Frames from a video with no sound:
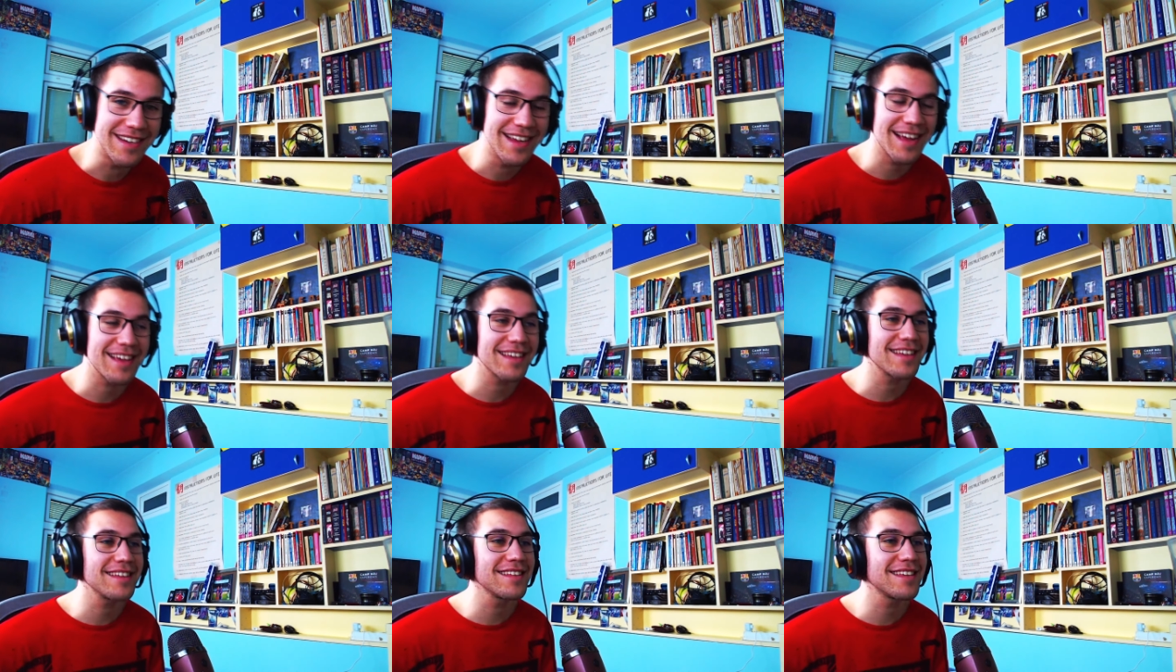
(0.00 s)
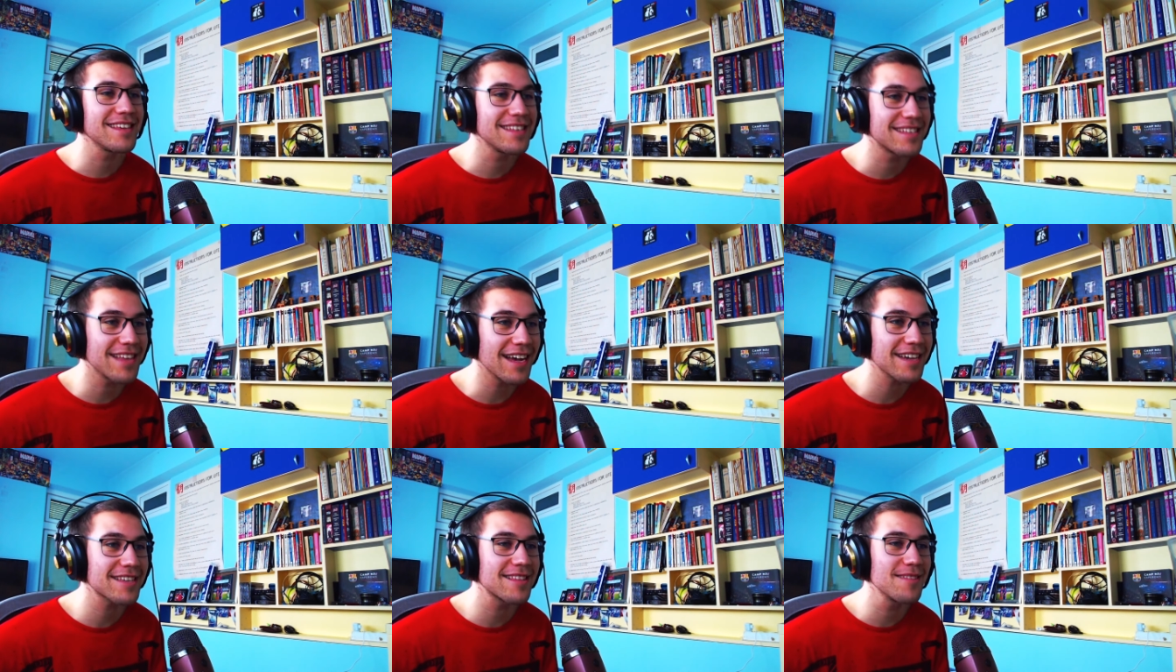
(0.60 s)
Yeah, he's
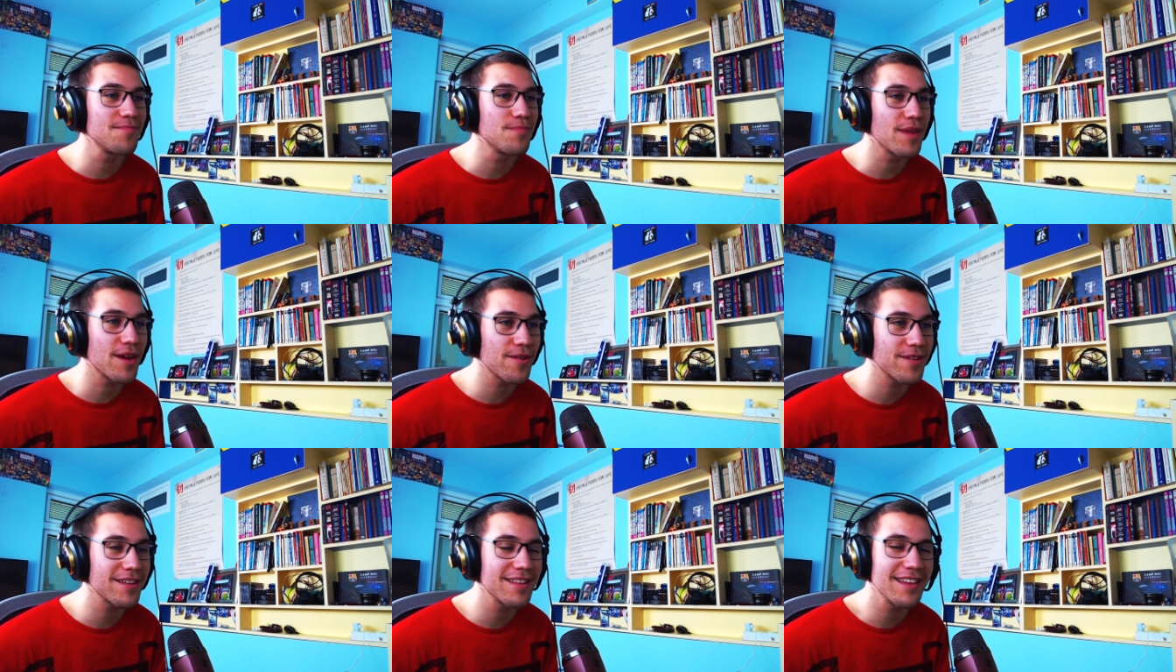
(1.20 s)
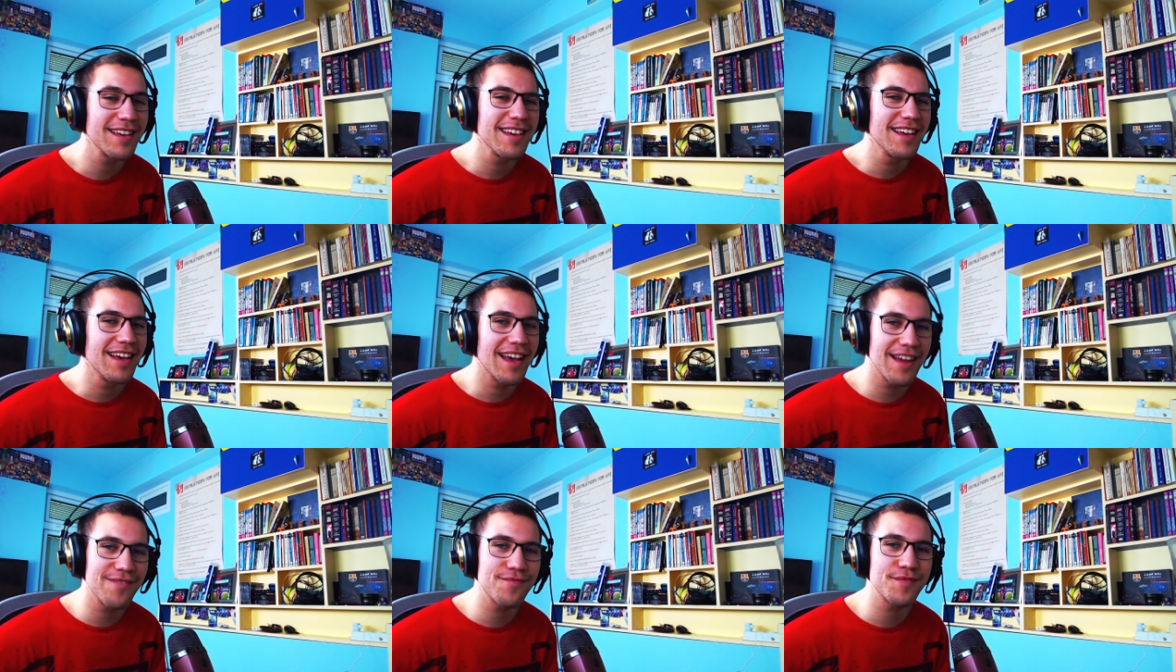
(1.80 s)
actually marrying
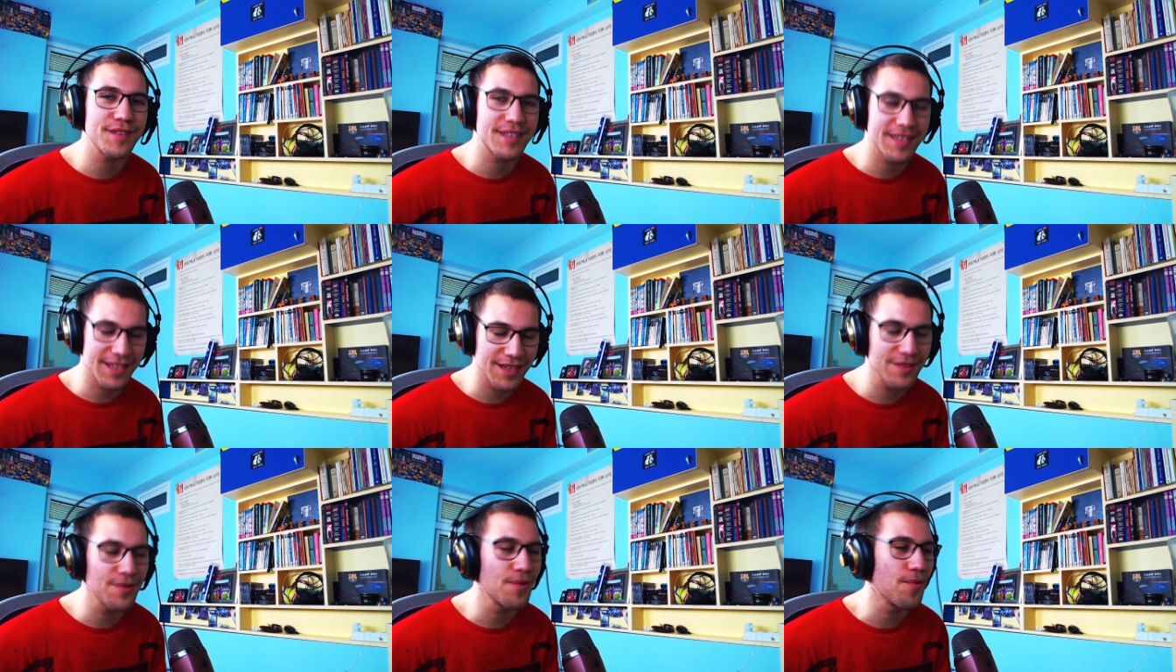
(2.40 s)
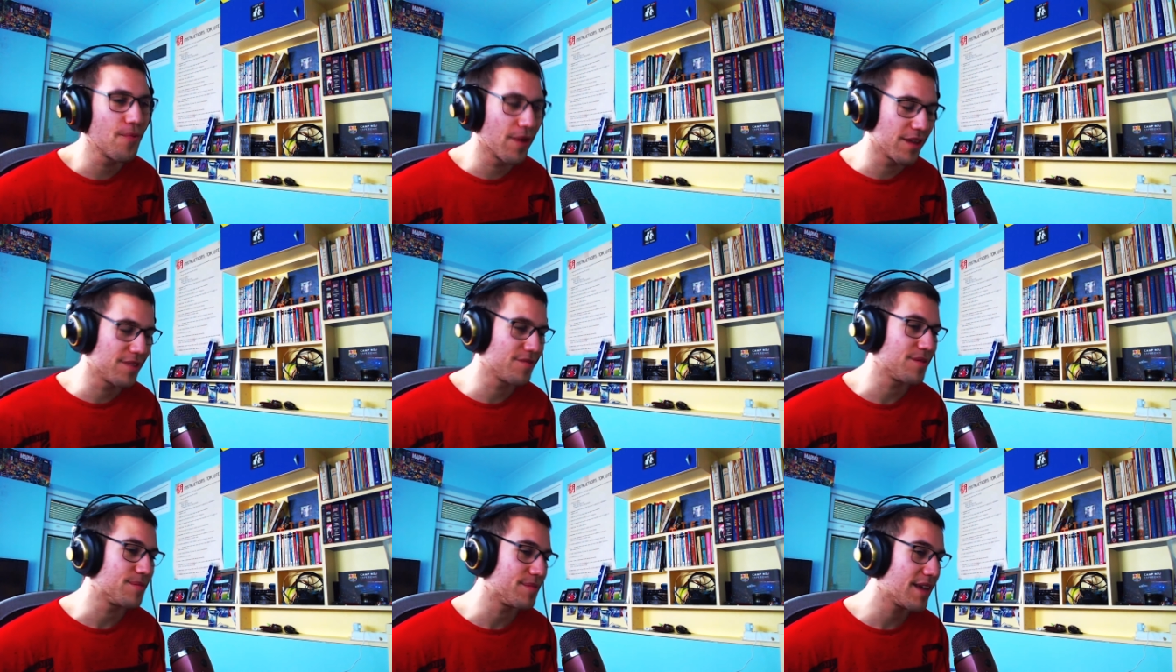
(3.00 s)
every single one
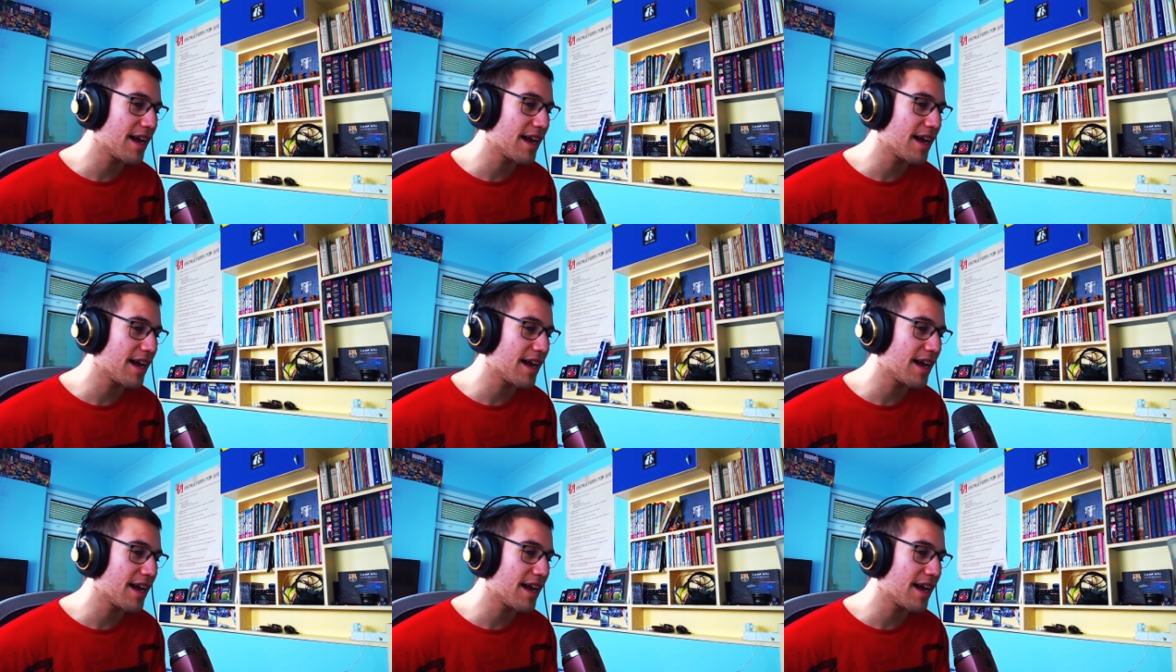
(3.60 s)
of them.